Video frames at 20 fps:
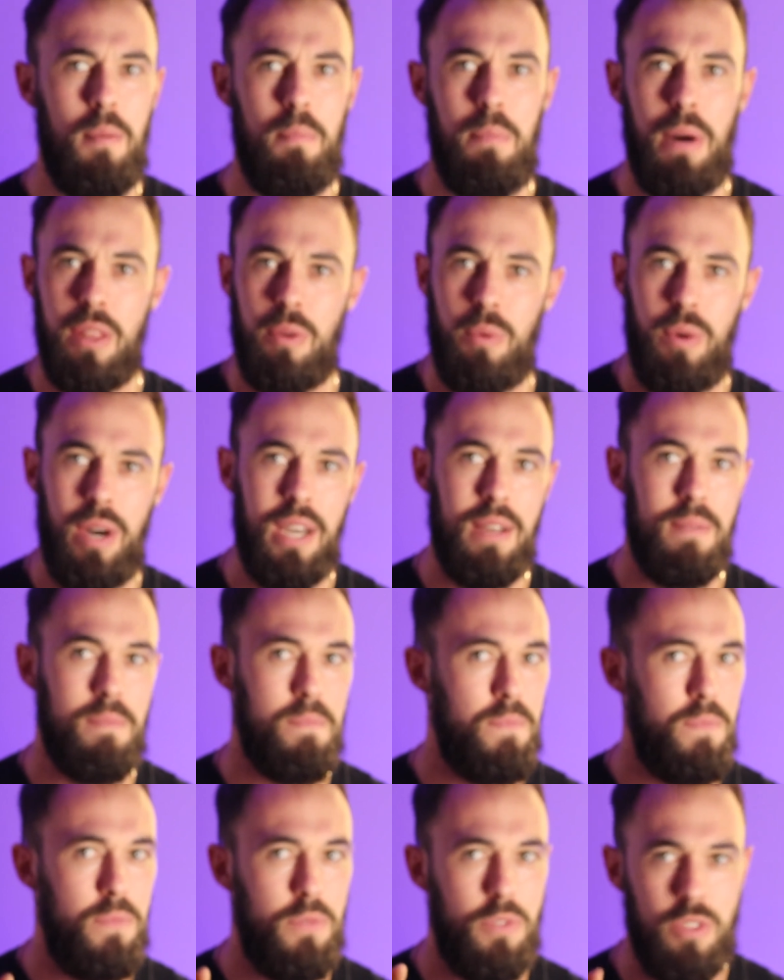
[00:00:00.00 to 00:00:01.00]
By the way,
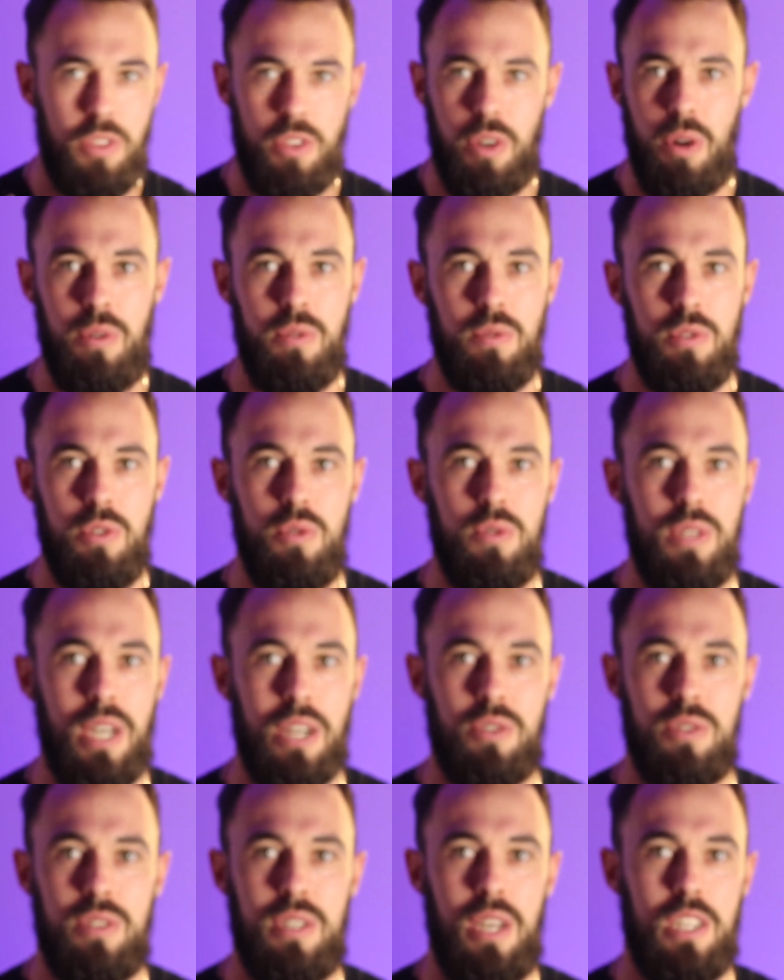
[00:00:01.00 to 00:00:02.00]
don't use
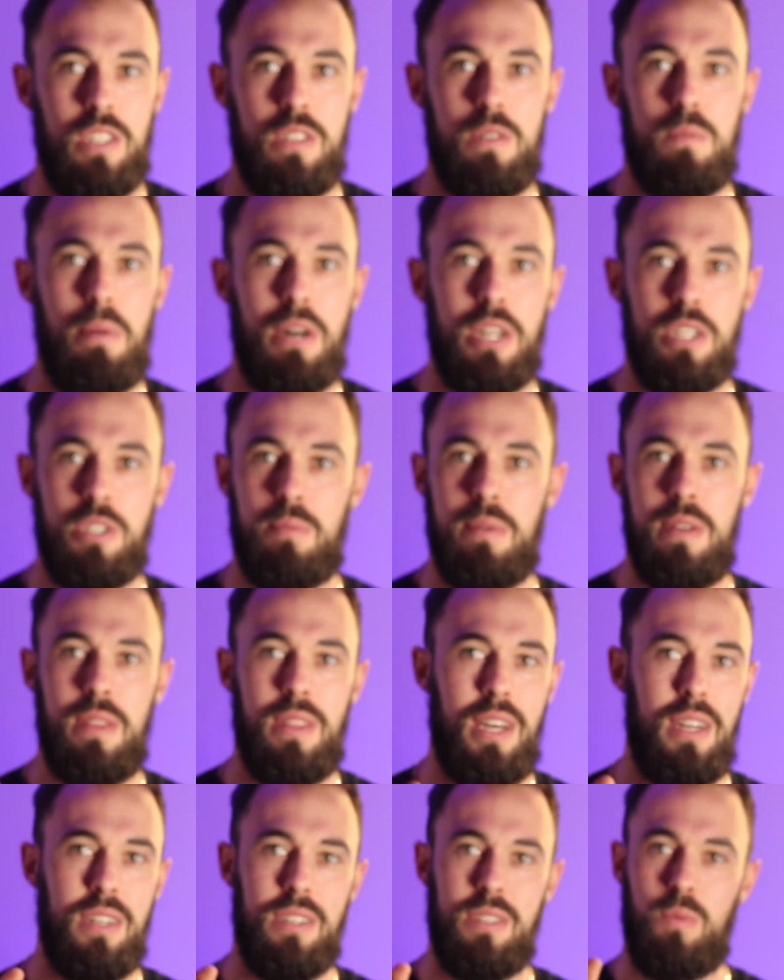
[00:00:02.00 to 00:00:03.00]
exercise as
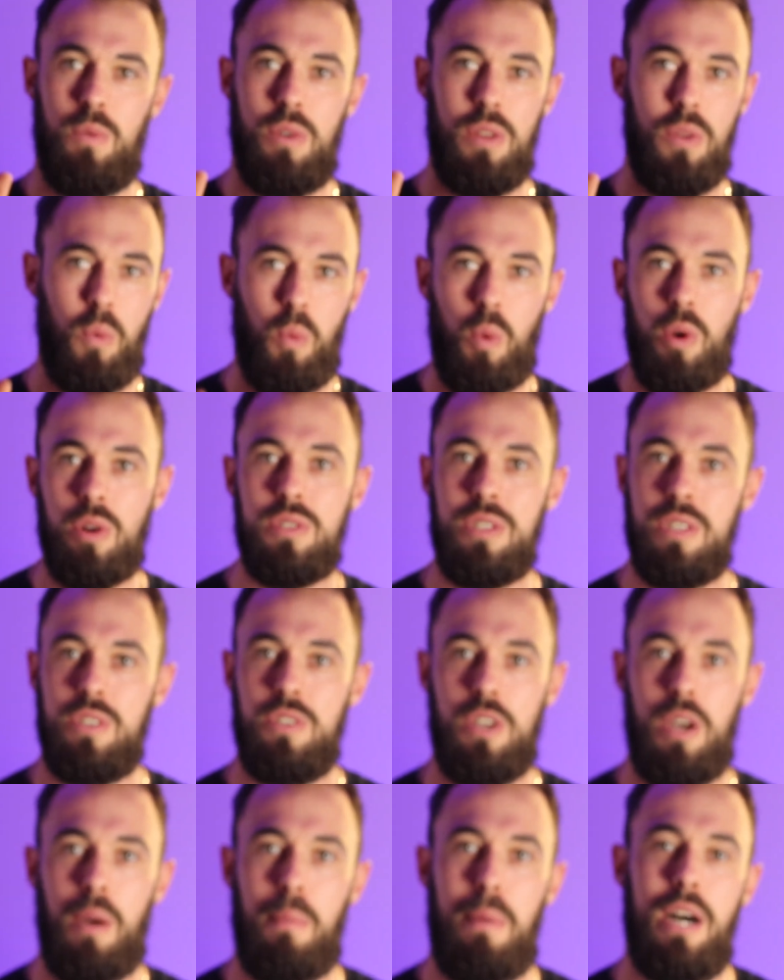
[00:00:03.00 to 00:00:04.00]
punishment. That is one of the worst
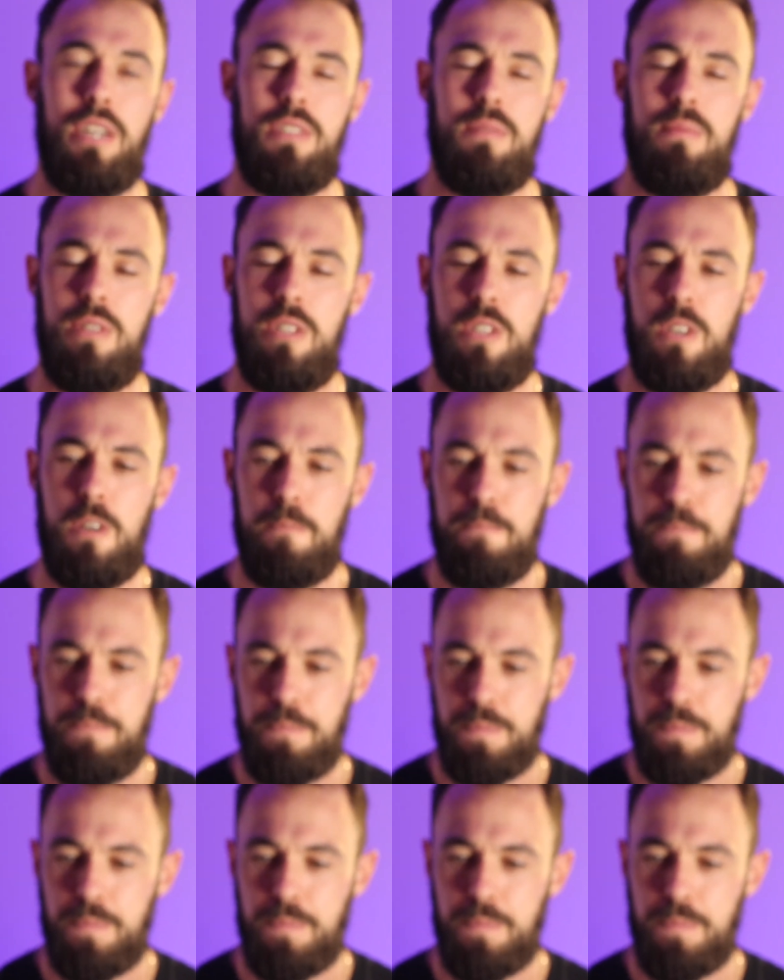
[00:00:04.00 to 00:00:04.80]
things you could possibly do.